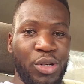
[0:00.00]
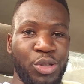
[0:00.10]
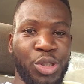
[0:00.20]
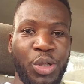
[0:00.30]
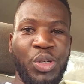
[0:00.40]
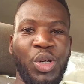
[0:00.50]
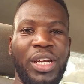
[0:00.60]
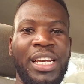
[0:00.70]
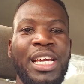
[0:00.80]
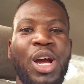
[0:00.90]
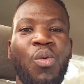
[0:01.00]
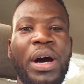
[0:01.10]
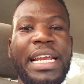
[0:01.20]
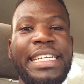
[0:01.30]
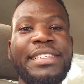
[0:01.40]
show you shortly what
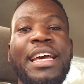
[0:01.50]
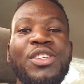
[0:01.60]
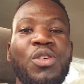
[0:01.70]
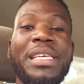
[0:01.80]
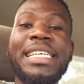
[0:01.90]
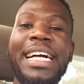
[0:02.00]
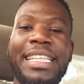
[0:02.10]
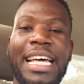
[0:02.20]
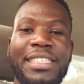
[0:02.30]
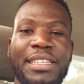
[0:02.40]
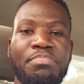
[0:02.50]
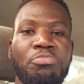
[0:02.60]
it is. So basically, that's it.